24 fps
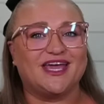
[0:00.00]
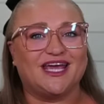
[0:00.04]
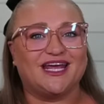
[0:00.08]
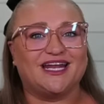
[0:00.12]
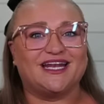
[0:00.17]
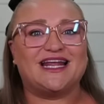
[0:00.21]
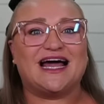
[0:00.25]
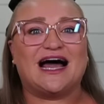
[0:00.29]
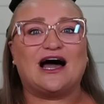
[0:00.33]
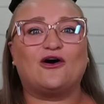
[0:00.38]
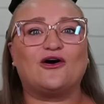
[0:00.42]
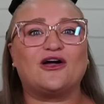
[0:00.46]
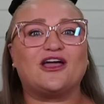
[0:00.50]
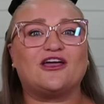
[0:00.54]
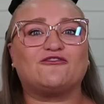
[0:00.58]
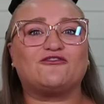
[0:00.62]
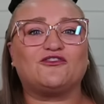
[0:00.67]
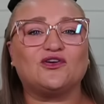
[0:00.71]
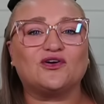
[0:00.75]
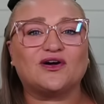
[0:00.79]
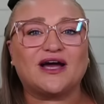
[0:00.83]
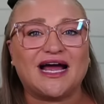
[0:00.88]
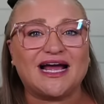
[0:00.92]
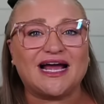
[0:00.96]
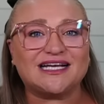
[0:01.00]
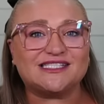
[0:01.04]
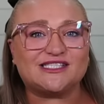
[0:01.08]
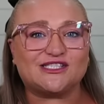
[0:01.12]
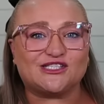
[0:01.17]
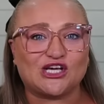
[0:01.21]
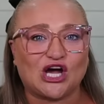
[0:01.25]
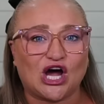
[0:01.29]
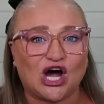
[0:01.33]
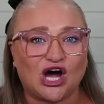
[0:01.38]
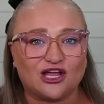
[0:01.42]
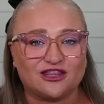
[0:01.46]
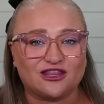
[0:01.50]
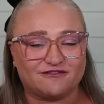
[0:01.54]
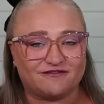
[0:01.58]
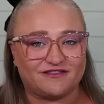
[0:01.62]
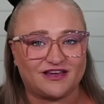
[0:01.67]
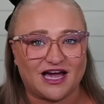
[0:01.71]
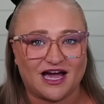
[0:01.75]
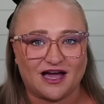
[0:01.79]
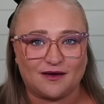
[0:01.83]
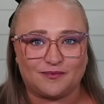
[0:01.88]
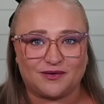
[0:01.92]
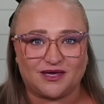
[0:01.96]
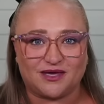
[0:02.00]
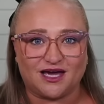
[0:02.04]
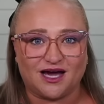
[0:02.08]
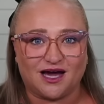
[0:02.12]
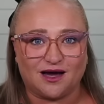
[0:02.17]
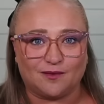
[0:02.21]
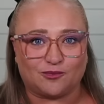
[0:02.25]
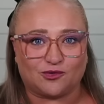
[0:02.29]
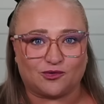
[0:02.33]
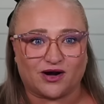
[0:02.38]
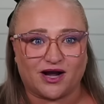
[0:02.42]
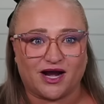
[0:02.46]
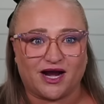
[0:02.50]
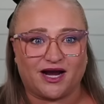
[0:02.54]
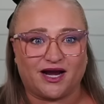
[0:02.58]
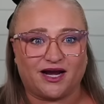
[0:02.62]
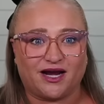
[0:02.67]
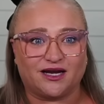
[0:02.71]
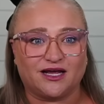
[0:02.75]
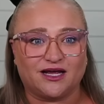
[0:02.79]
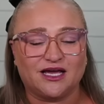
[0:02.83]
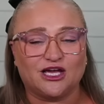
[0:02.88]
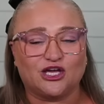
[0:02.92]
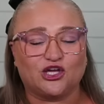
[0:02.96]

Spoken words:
Now, if you guys saw the VIP upgrade,